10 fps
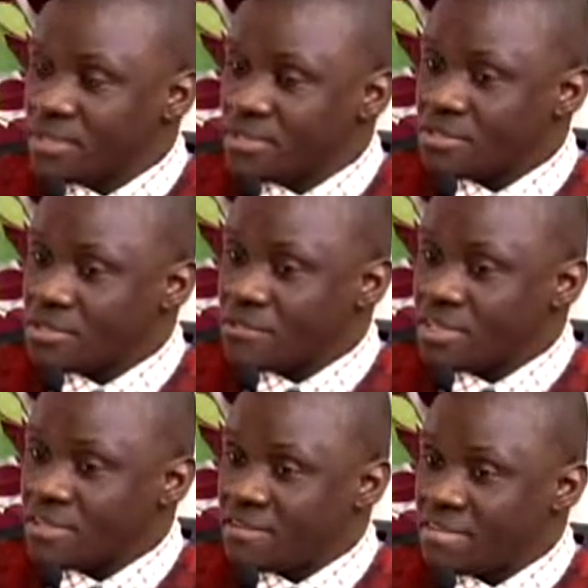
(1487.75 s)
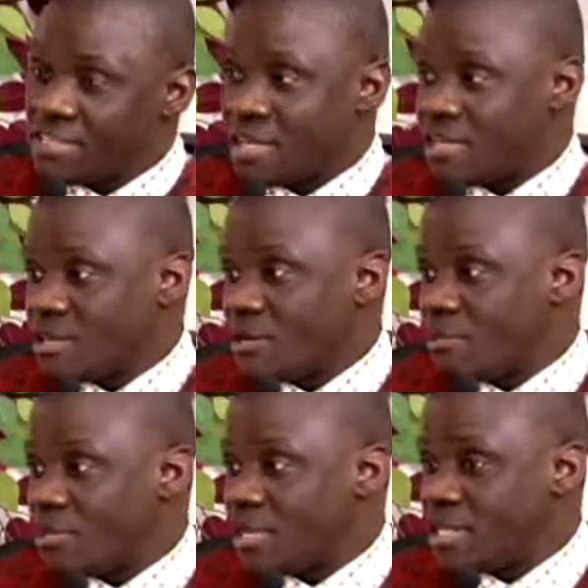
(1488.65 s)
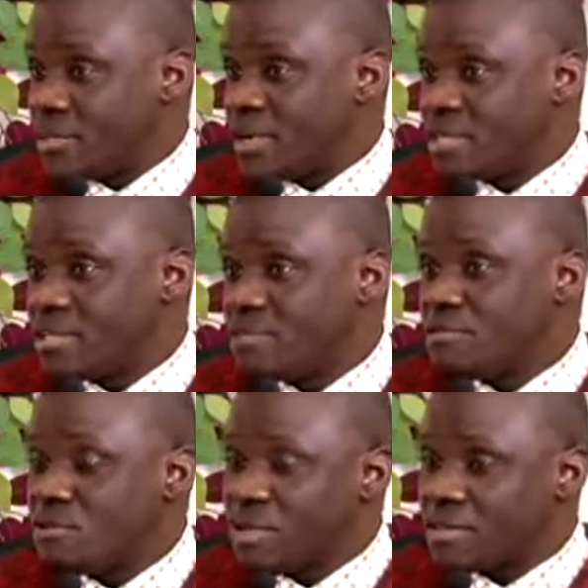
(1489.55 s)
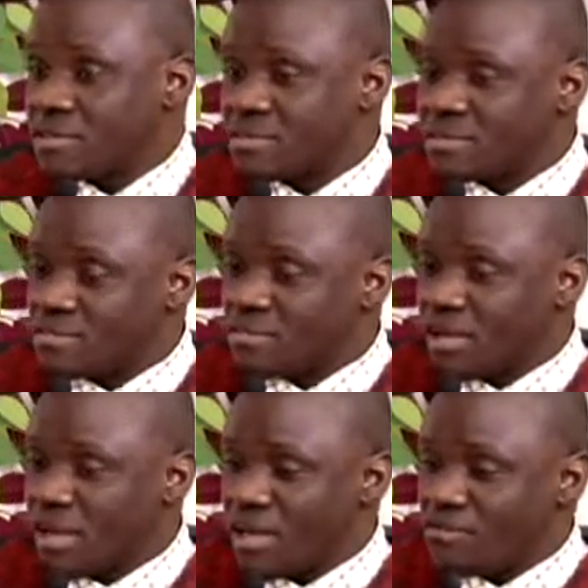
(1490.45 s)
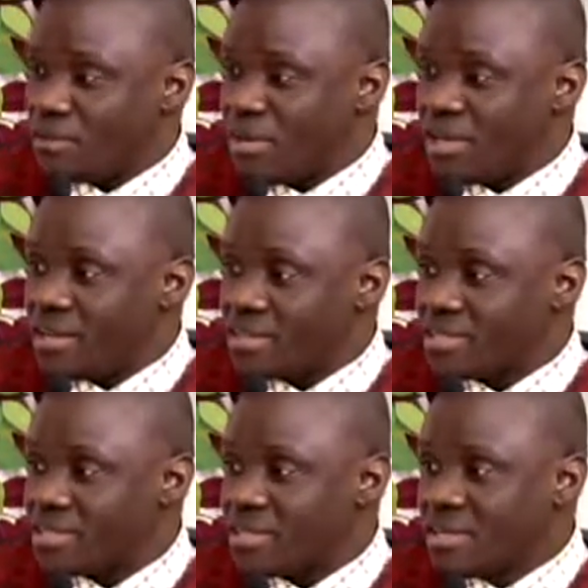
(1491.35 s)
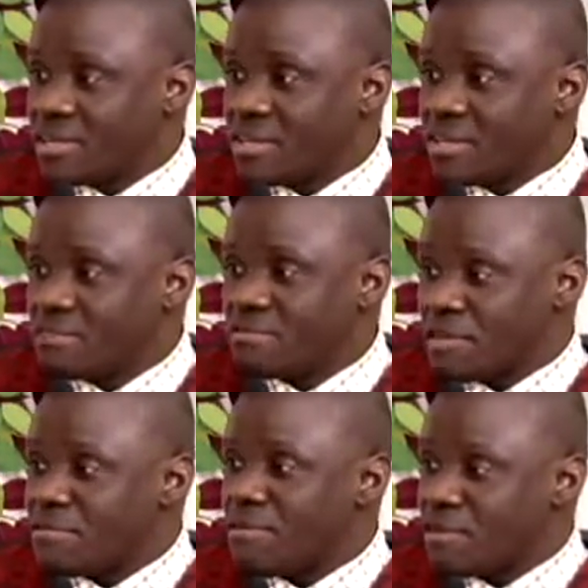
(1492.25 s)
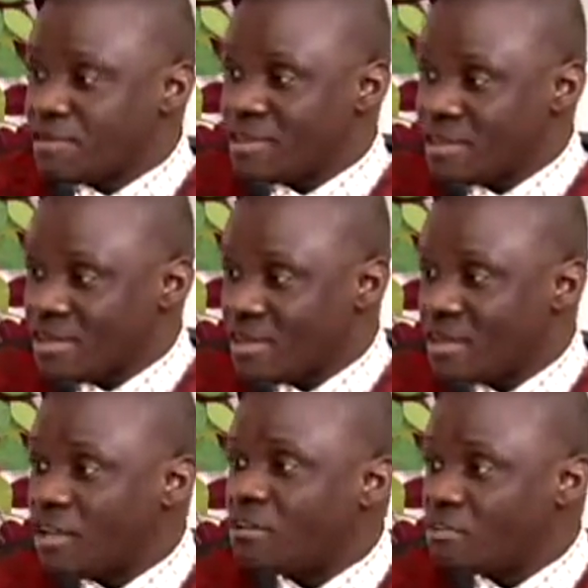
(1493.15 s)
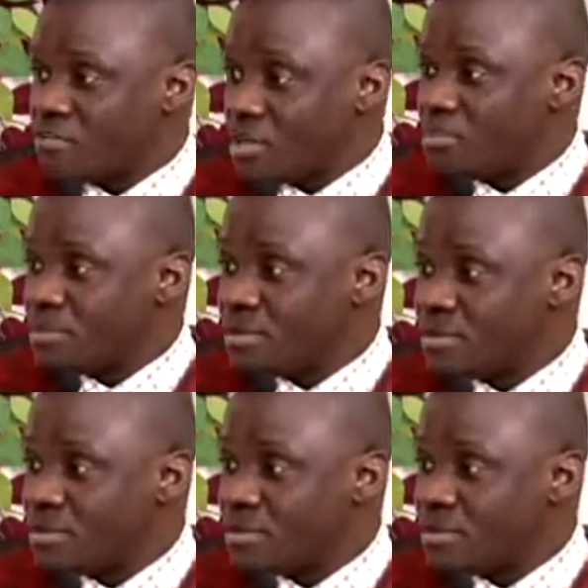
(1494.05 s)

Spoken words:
So they started complaining. But if you look at the balance, it favored a lot of people.